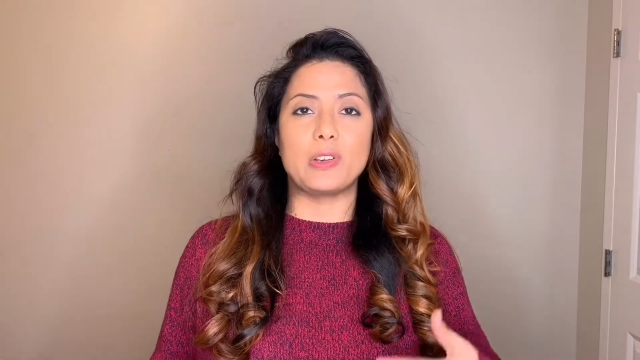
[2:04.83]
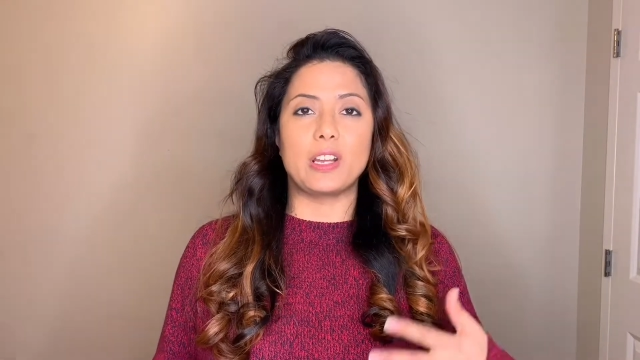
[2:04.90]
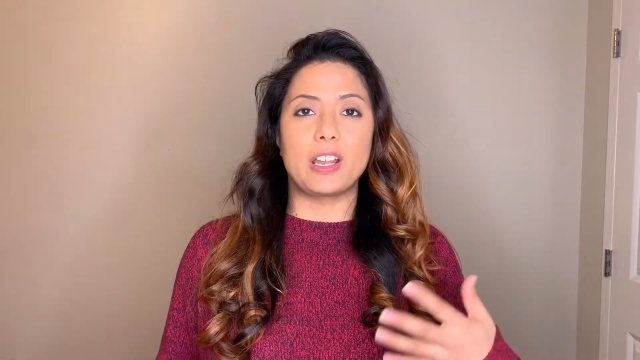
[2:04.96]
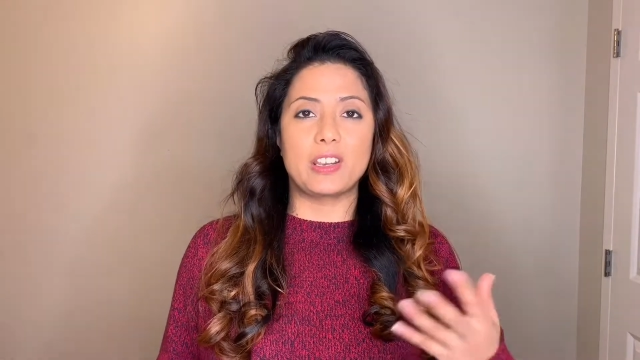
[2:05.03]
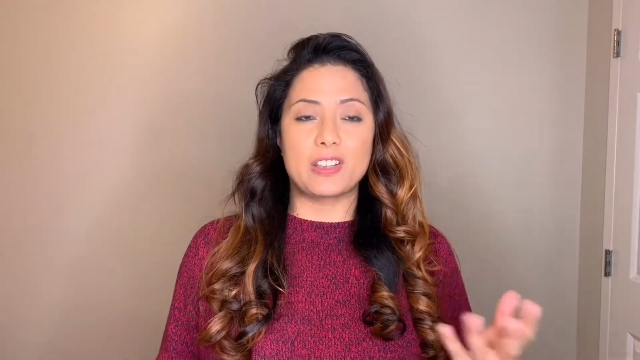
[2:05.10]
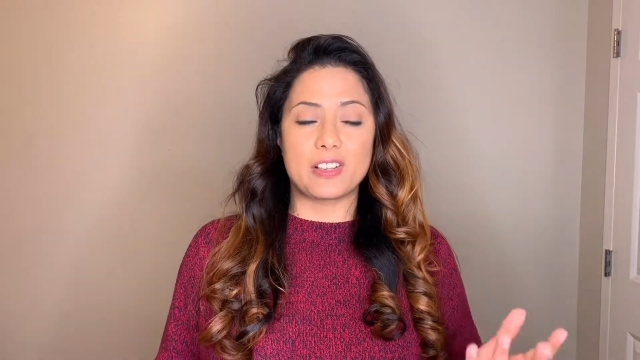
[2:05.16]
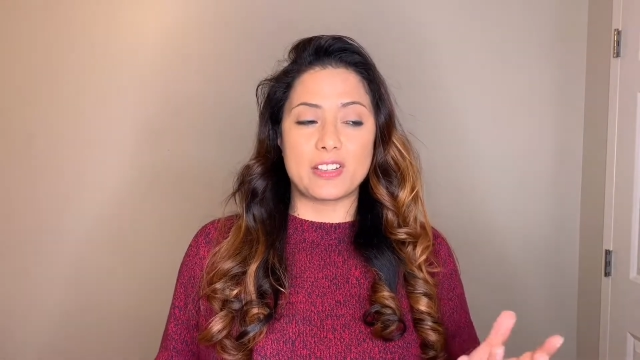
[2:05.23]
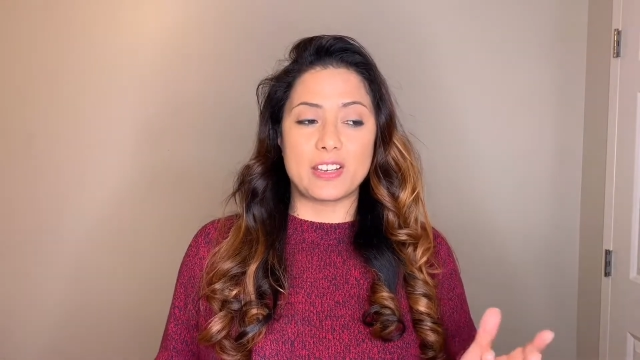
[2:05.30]

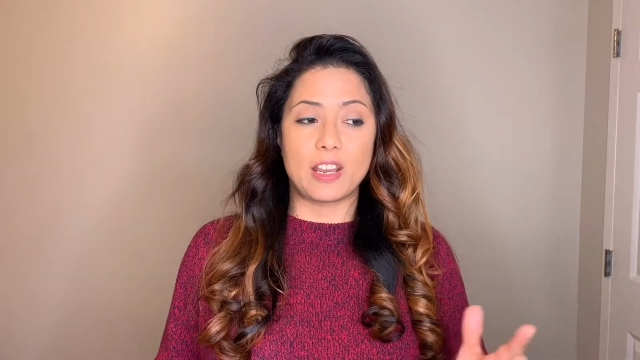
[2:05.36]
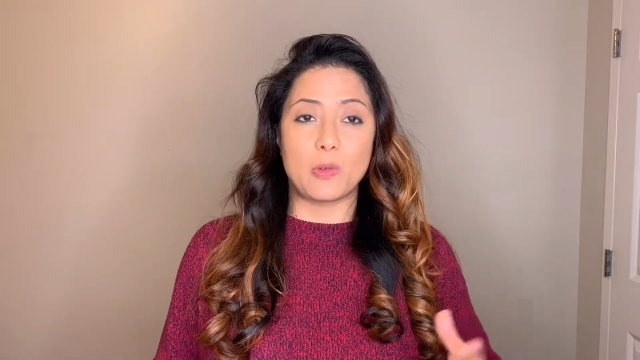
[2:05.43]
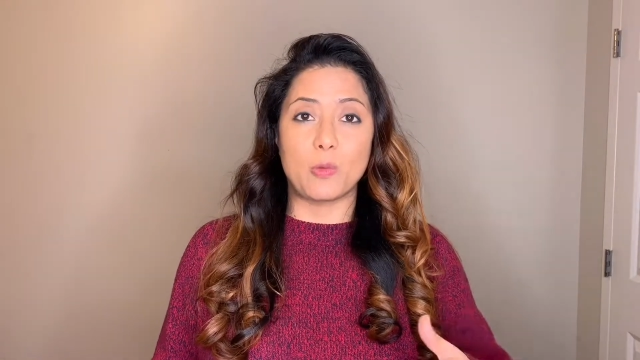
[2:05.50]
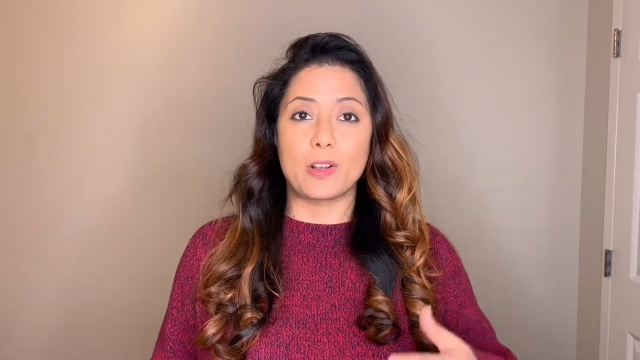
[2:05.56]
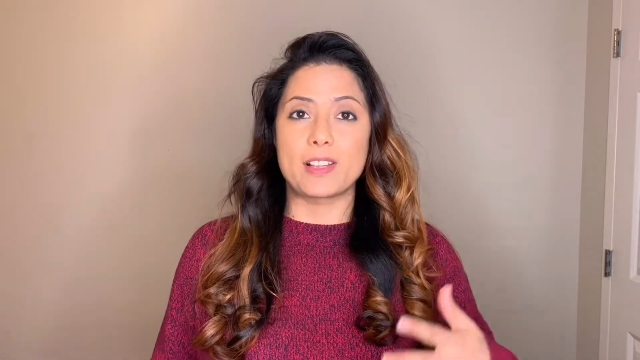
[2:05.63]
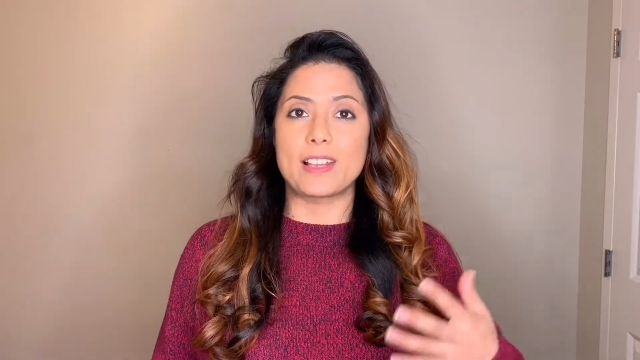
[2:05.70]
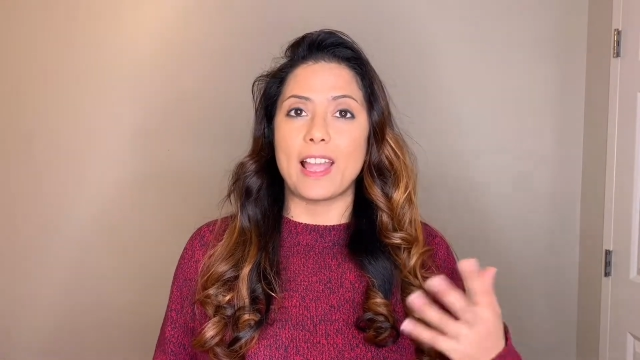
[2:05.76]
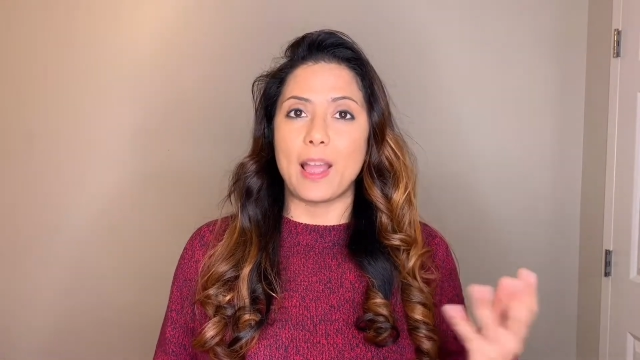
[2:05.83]
understand
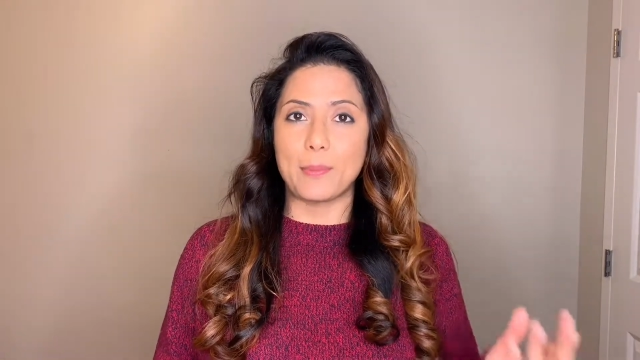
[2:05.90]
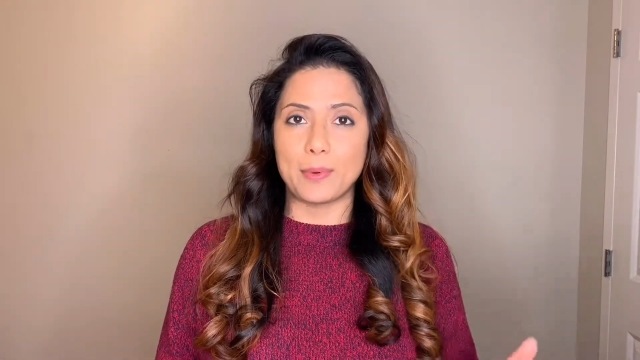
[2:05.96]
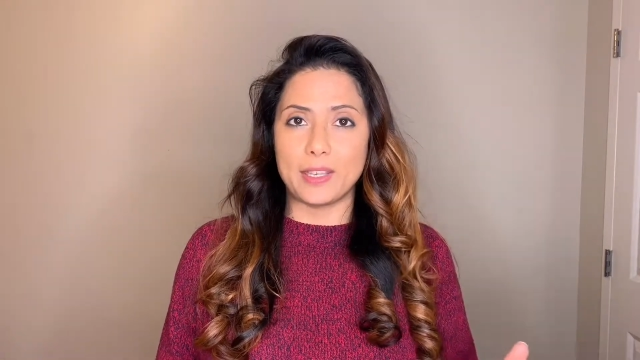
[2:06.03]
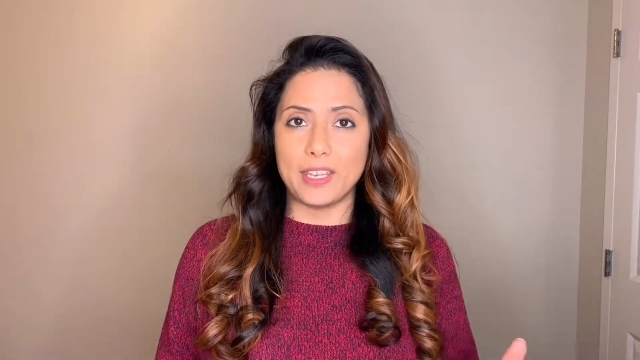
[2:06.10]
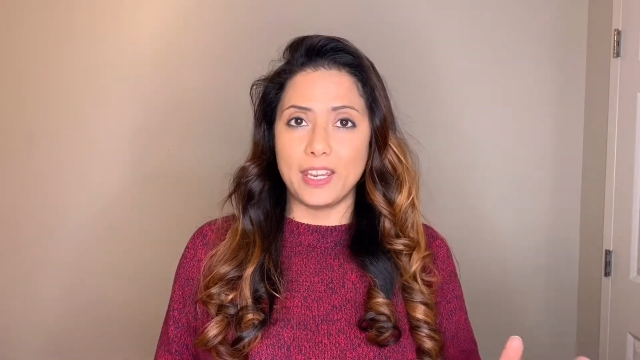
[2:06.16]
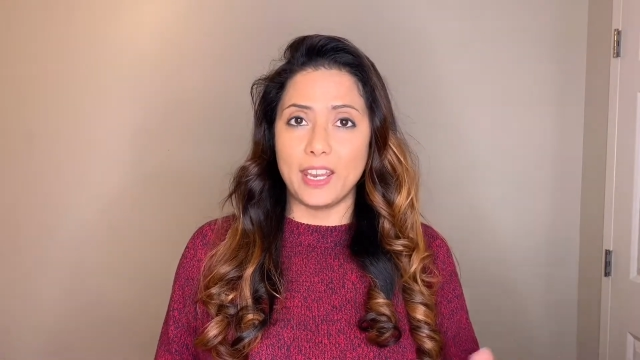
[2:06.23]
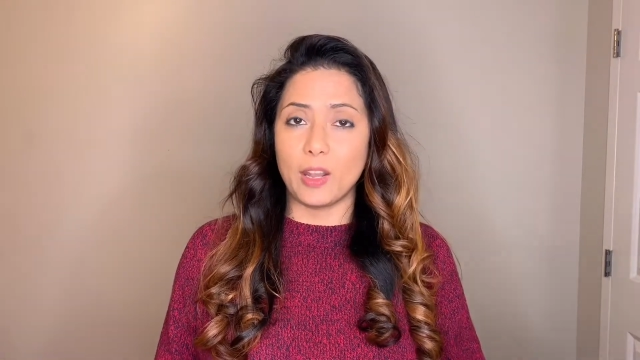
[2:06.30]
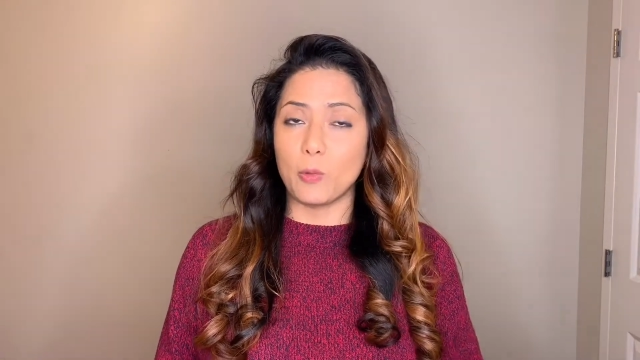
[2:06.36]
what's
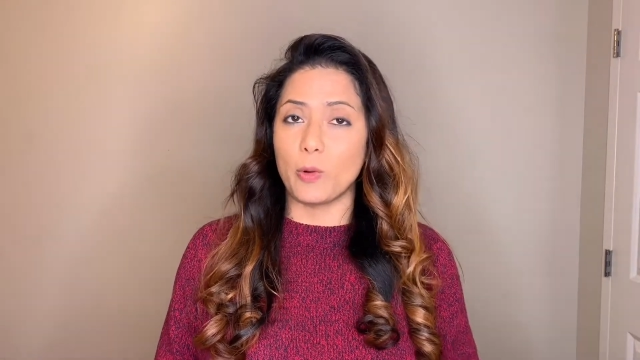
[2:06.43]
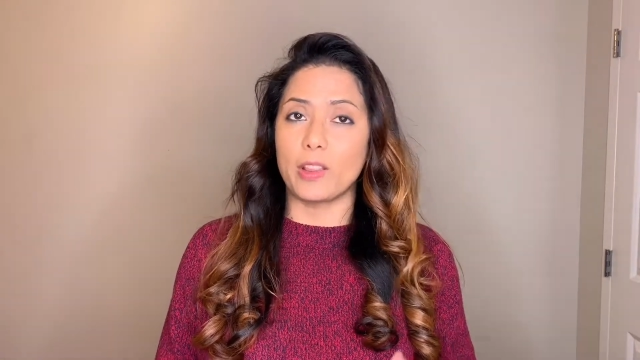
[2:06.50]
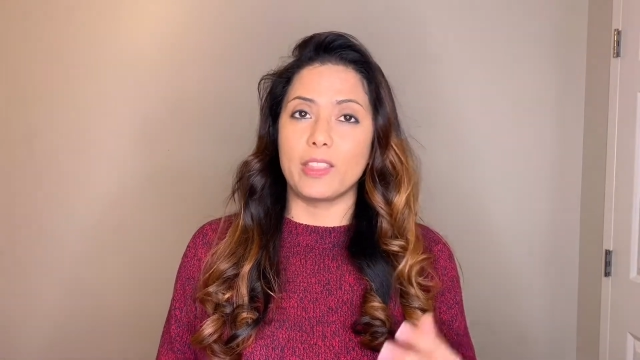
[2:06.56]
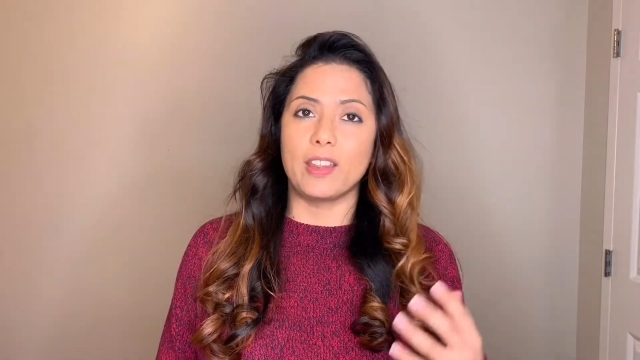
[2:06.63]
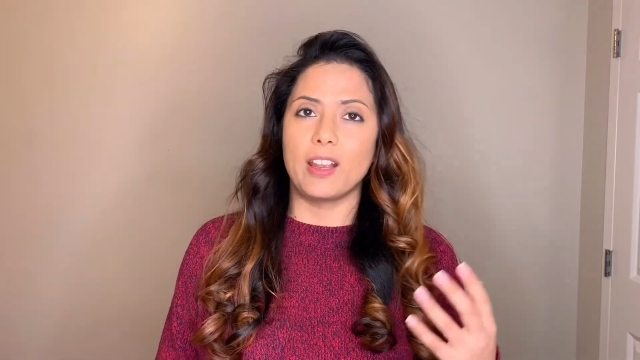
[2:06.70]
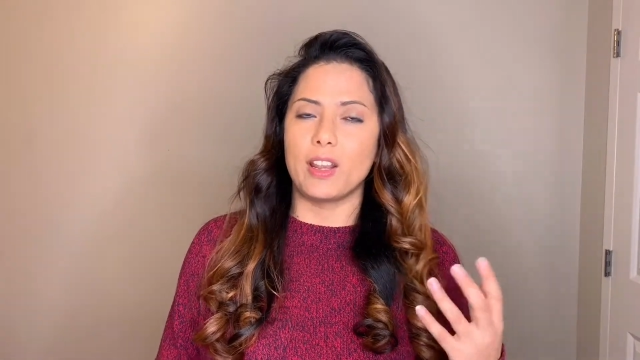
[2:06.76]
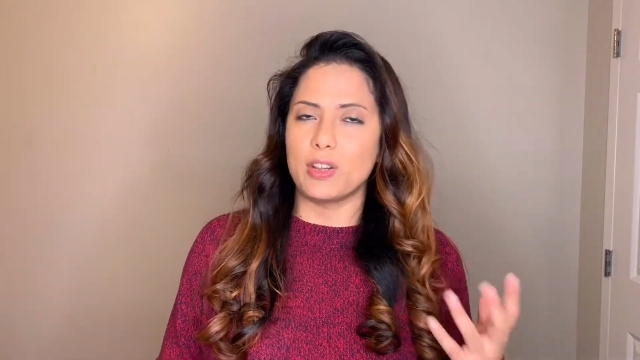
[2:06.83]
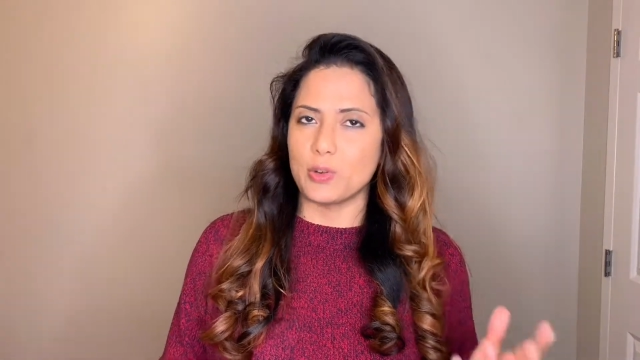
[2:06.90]
happening and what they
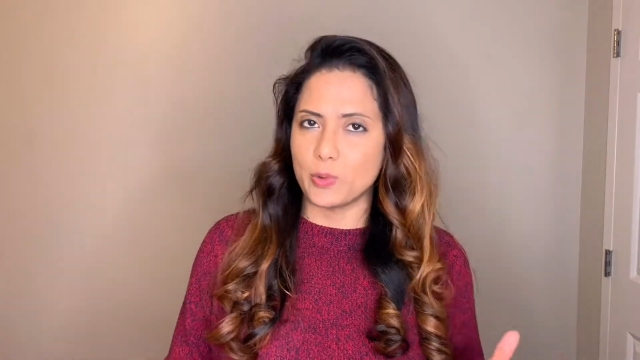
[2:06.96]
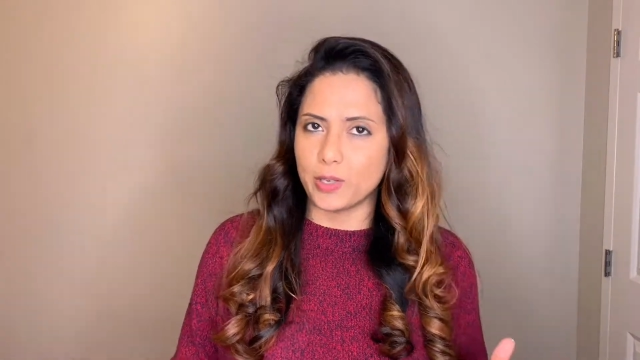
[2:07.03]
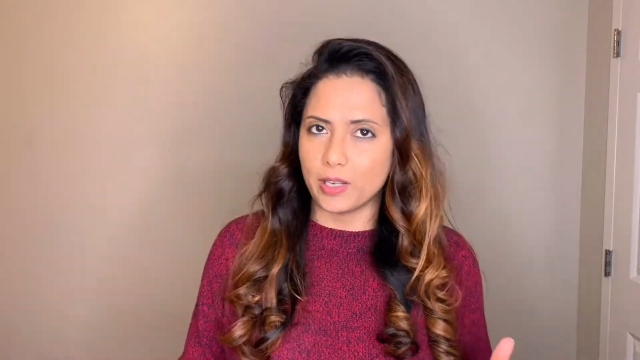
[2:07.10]
are doing.